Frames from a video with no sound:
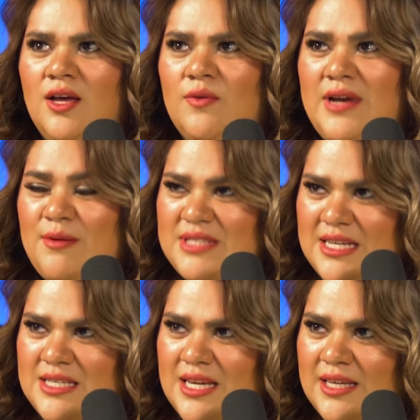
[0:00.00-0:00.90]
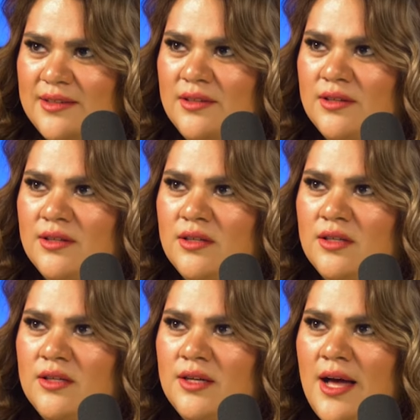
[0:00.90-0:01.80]
When I was 18,
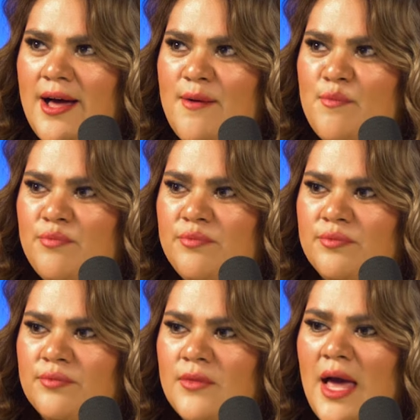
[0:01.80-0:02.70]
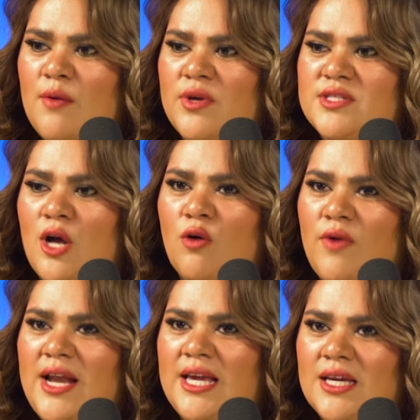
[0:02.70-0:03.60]
um, San I was Antonio.
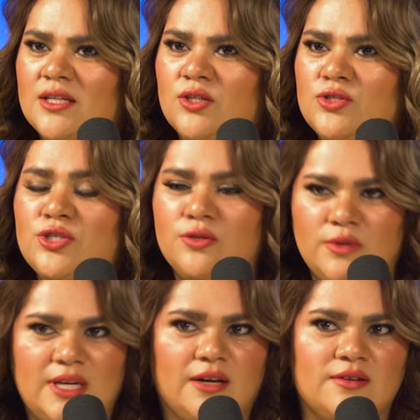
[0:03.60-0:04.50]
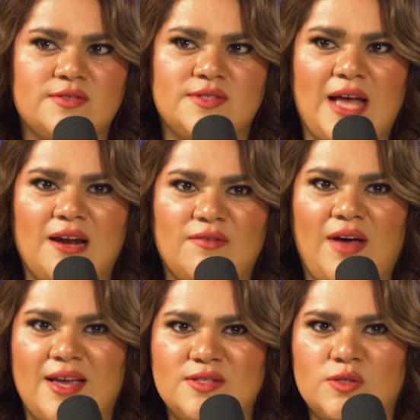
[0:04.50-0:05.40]
already two years out of
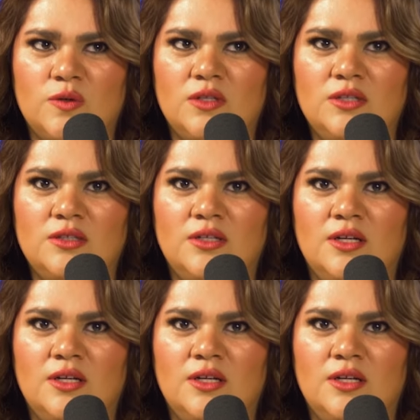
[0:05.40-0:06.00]
high school.